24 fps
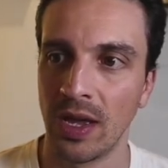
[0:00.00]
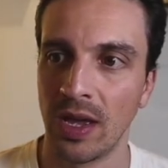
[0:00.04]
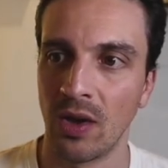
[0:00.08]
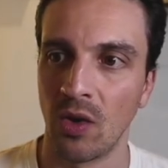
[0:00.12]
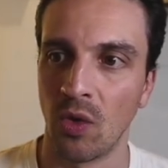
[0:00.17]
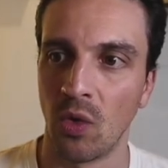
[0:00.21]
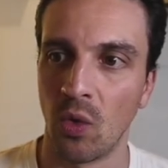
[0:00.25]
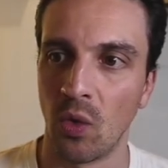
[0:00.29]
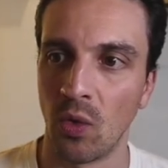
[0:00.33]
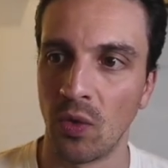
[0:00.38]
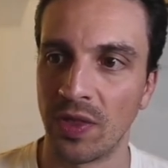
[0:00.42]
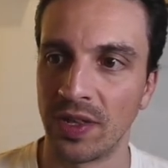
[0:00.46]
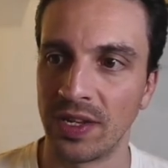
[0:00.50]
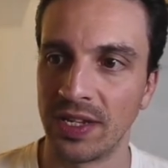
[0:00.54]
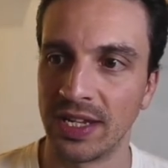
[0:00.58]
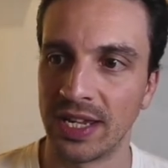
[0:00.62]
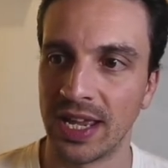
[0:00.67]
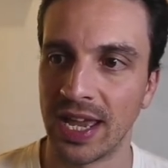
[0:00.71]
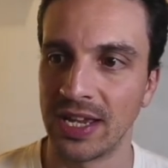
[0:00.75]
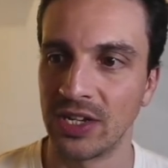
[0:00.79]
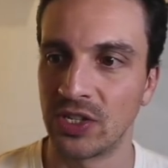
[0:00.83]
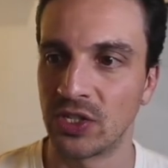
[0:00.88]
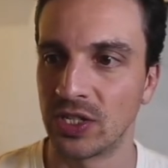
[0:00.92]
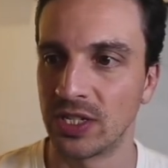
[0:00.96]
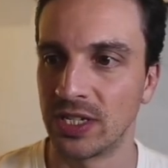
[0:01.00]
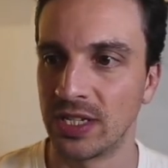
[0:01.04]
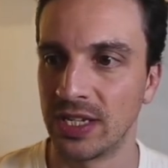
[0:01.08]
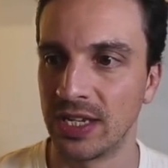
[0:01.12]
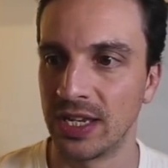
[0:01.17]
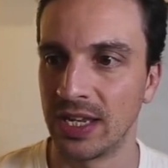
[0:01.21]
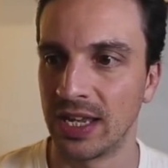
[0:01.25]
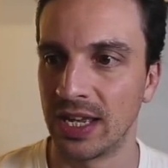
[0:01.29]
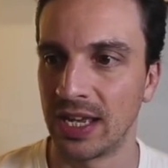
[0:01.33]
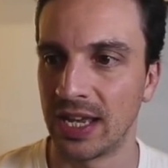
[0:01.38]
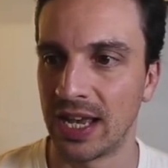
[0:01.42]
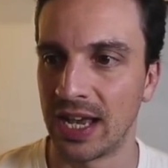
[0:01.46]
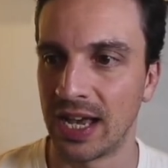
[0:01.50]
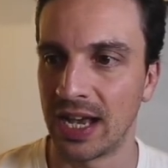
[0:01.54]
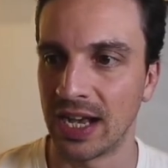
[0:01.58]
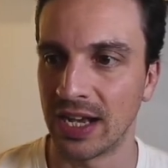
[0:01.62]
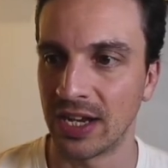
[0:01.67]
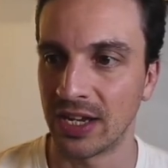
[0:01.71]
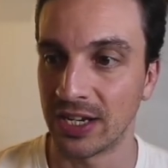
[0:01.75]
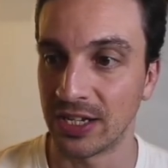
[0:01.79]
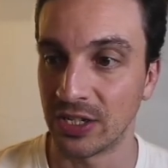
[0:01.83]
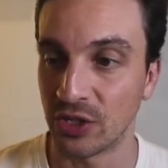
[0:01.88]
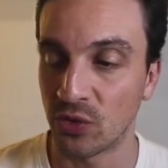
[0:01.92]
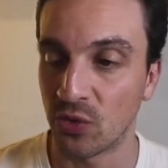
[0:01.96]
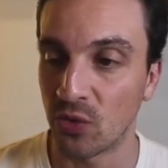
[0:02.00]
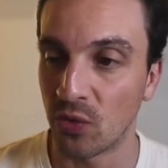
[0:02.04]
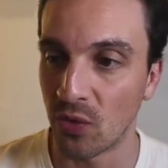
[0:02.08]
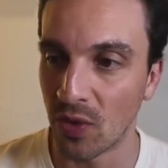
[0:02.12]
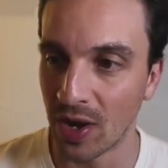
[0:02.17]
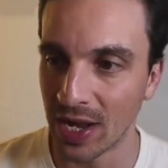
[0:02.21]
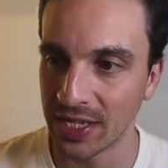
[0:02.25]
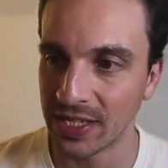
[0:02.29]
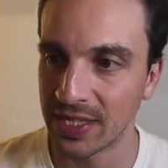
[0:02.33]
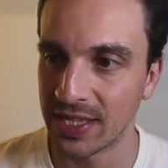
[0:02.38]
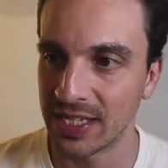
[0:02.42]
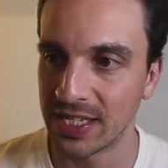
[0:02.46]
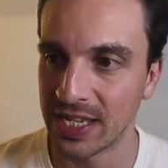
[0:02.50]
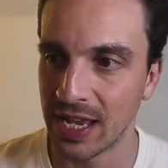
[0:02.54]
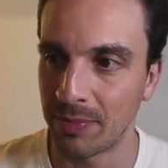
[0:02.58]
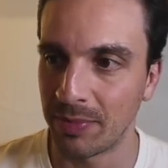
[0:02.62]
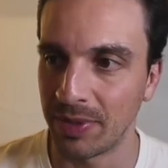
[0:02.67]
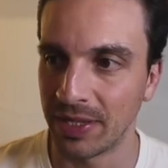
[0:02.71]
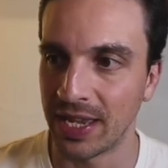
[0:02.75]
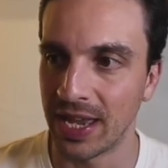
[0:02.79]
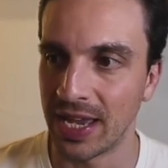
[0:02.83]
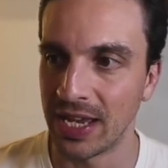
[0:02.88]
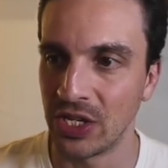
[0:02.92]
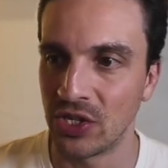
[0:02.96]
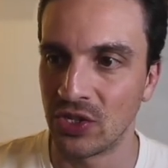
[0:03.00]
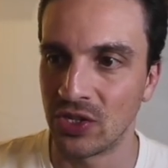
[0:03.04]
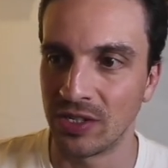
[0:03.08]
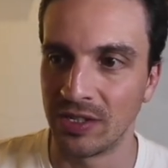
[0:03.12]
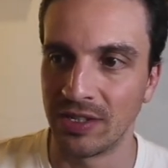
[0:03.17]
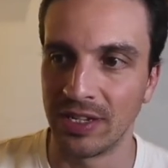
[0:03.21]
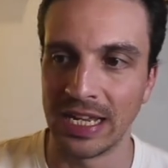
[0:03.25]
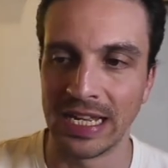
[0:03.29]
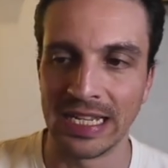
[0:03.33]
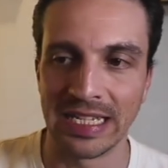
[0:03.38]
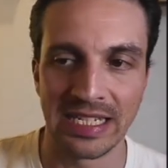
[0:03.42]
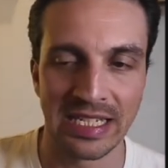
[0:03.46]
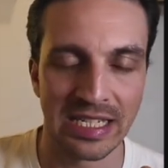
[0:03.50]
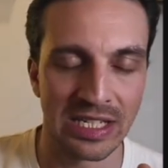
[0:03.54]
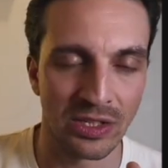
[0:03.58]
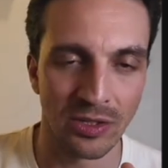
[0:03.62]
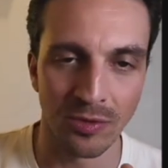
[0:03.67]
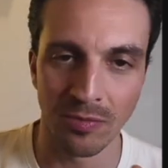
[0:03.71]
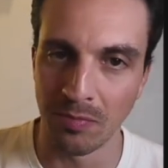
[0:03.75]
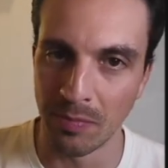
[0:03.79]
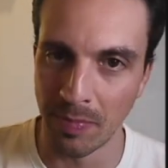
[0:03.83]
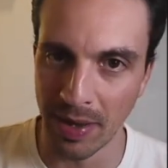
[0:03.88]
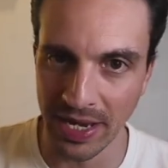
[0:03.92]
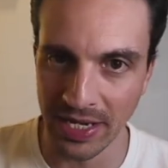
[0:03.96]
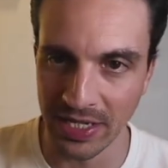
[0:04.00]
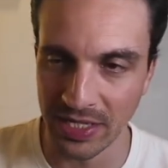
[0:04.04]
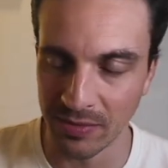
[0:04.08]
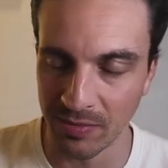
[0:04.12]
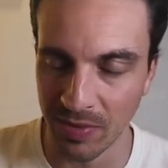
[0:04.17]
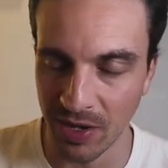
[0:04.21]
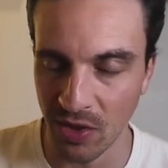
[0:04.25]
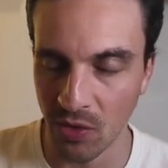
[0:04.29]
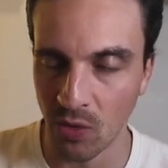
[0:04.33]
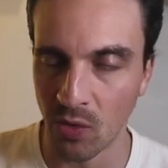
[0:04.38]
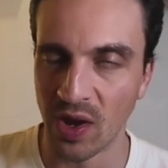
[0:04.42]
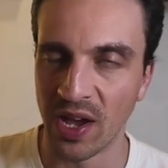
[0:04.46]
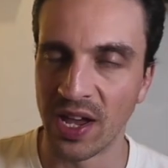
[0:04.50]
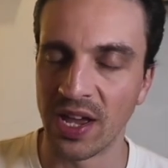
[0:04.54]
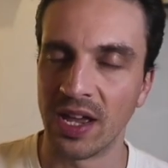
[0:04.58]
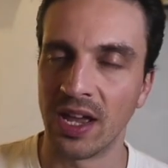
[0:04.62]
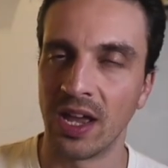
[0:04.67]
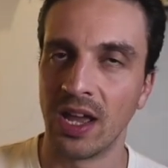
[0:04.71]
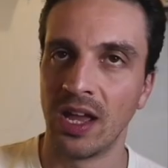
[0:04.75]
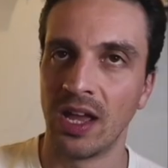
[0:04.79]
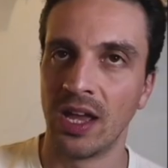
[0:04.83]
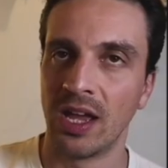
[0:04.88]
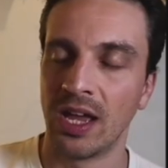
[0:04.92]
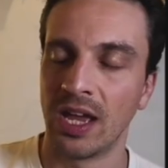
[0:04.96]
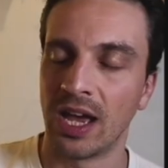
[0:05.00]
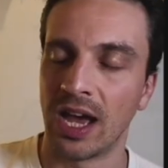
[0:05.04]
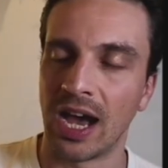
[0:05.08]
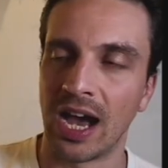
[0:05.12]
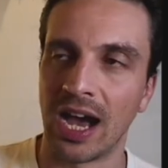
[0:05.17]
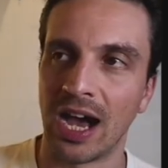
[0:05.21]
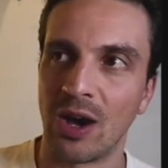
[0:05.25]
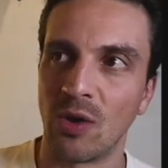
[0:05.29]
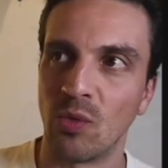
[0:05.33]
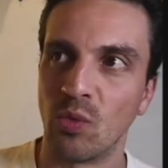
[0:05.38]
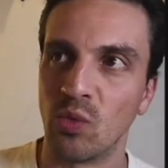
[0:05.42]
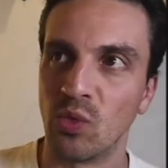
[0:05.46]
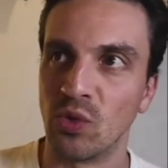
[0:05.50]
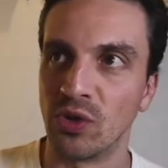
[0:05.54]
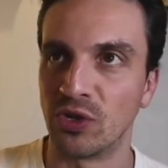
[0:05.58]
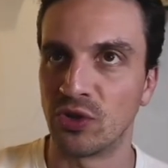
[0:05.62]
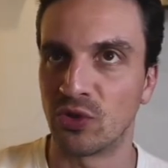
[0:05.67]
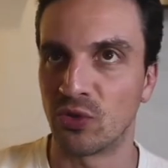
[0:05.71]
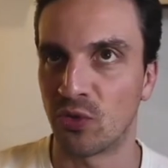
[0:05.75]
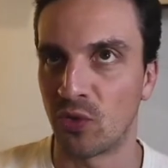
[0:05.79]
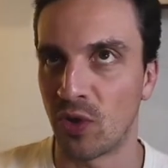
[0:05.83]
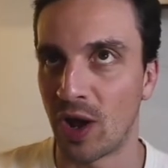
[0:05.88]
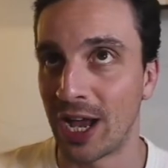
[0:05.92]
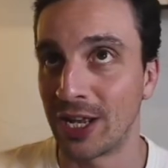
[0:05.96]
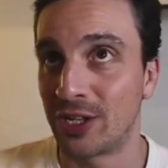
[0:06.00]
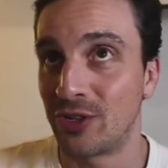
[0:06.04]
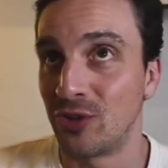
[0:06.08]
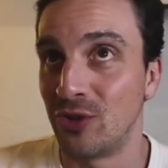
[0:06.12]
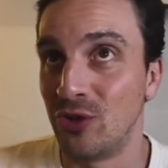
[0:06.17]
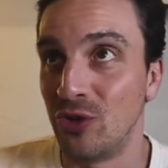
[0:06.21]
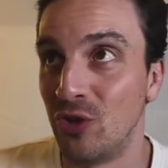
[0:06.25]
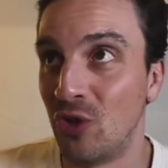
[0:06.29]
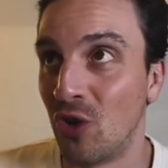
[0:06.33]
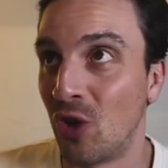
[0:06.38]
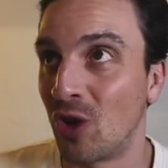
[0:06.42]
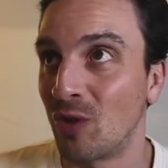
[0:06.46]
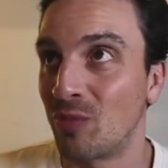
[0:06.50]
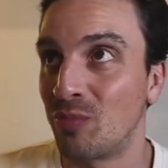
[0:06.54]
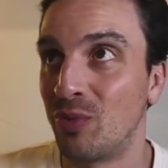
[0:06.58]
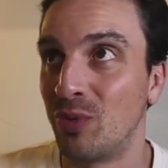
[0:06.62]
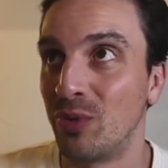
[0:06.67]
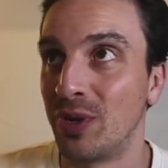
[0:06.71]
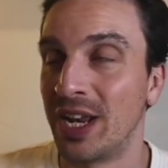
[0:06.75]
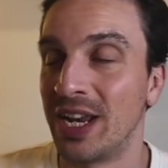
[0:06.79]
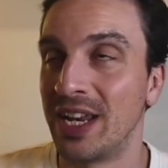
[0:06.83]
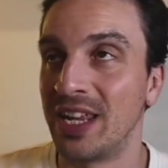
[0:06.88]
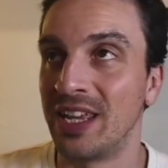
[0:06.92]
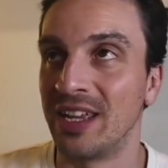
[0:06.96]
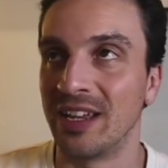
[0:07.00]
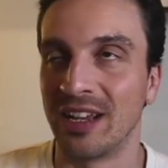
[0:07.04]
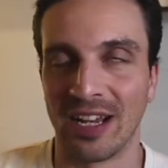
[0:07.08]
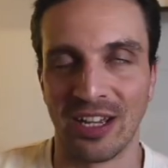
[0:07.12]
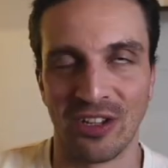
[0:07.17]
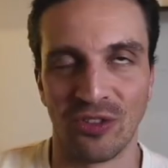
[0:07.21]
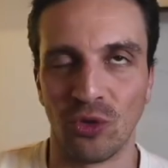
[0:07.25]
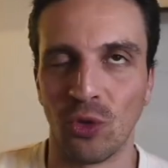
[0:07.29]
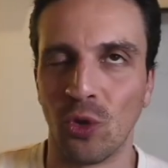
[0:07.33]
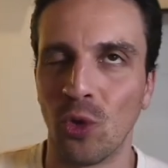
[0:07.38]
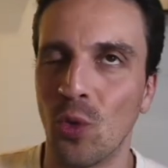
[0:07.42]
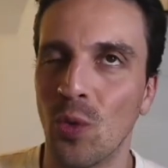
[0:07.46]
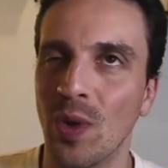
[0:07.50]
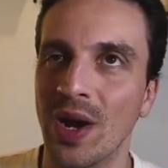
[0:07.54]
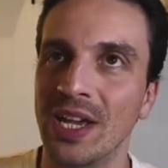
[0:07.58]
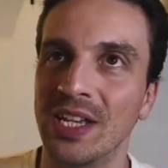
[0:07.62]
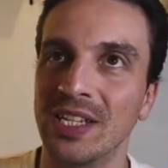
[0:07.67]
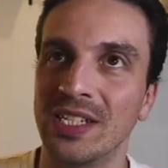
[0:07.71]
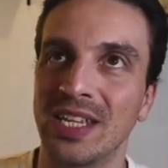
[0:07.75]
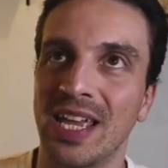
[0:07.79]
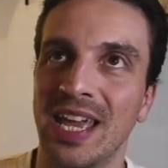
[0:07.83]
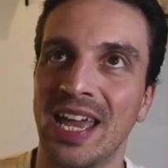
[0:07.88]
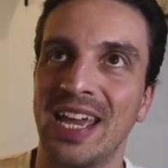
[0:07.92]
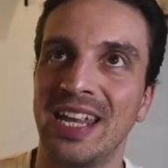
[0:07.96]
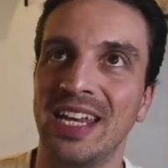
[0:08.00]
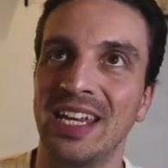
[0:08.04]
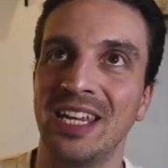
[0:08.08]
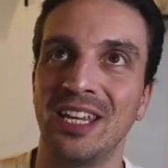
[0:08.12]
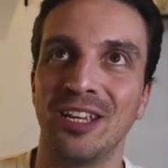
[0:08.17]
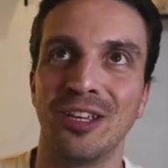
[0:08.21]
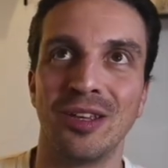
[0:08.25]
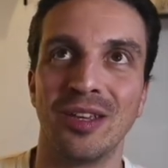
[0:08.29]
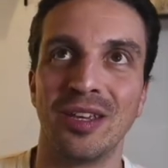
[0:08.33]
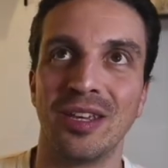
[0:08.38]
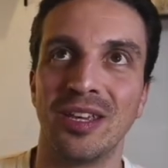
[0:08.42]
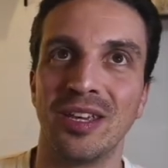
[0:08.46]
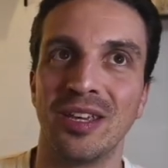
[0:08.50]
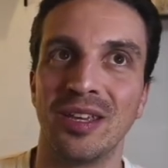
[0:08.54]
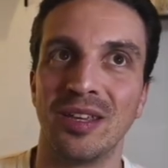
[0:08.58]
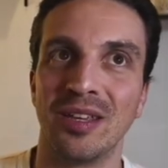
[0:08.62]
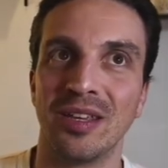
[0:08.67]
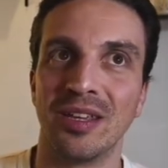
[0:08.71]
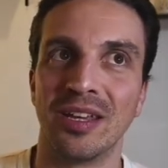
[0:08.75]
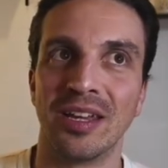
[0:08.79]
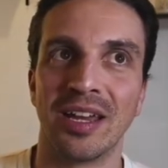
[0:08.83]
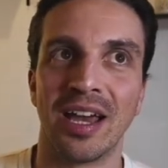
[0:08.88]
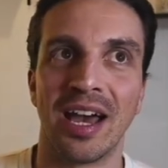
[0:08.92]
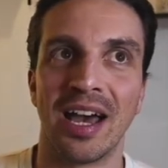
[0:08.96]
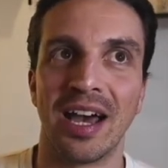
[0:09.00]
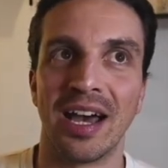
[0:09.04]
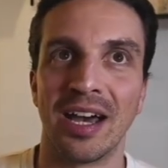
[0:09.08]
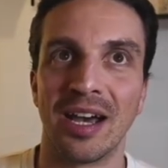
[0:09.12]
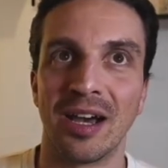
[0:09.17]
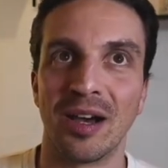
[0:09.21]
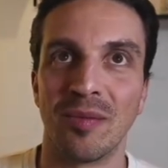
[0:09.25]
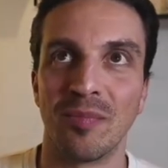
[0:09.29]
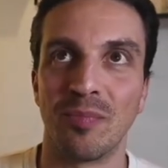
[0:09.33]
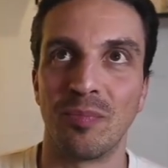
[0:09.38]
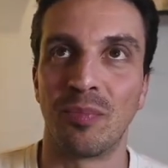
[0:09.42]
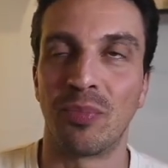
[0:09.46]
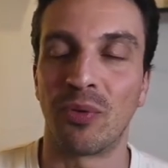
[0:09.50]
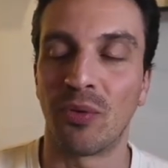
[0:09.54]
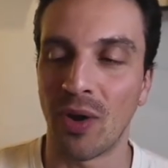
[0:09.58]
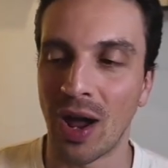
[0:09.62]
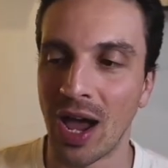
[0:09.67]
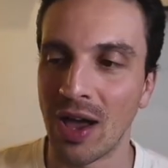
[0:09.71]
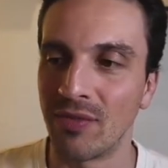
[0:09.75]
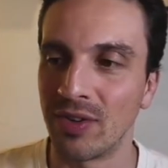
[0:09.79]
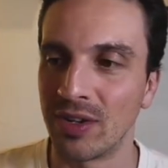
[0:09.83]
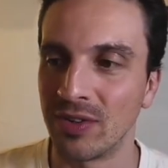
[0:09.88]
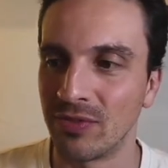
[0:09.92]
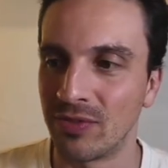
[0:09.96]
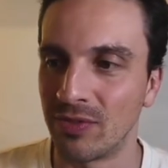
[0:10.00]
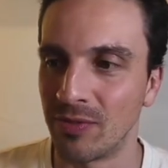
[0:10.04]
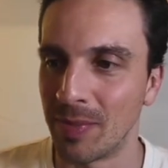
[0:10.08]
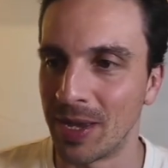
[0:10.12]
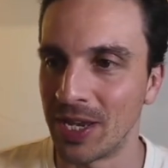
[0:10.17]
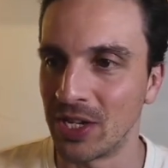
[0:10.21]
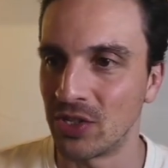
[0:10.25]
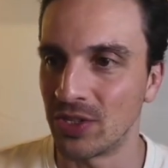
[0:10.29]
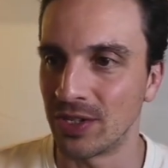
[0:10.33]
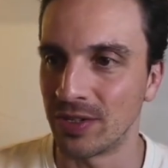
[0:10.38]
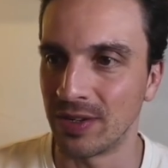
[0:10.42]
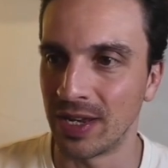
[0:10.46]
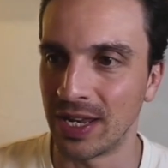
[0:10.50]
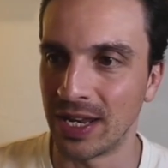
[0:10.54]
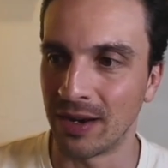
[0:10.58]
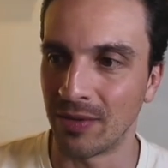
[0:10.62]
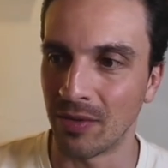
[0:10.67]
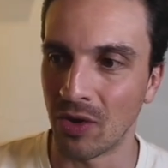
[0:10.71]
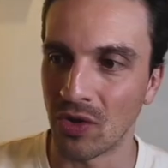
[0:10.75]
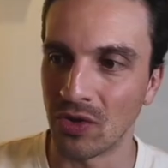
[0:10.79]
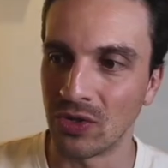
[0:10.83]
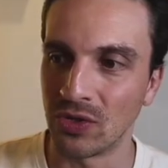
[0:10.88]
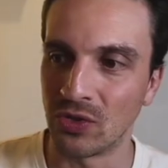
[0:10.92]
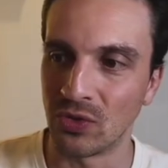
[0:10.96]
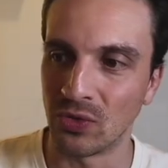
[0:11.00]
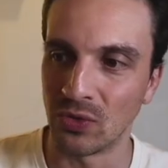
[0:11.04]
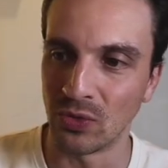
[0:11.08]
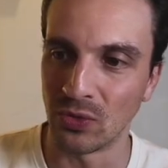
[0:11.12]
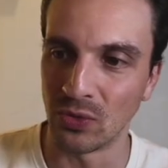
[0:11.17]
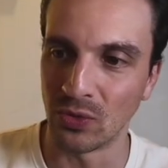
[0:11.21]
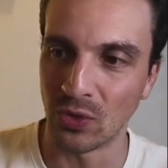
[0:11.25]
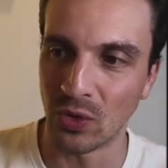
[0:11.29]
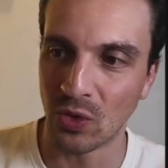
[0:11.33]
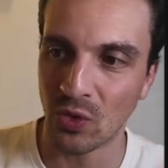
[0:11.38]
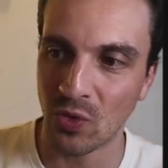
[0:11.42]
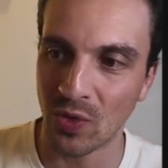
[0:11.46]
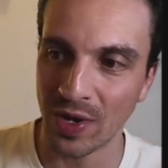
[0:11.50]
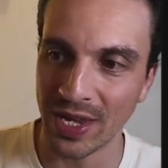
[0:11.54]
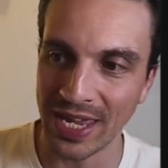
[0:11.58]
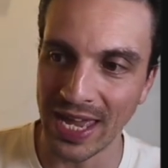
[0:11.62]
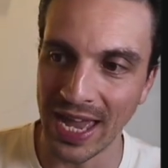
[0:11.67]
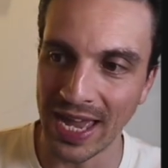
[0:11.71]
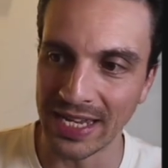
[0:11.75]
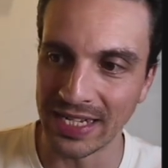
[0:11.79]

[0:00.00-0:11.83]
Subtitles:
Authentication, I'm gonna trust this application. It's still in beta, by the way. Would try to not put any, as always, any private information, and I'm going to create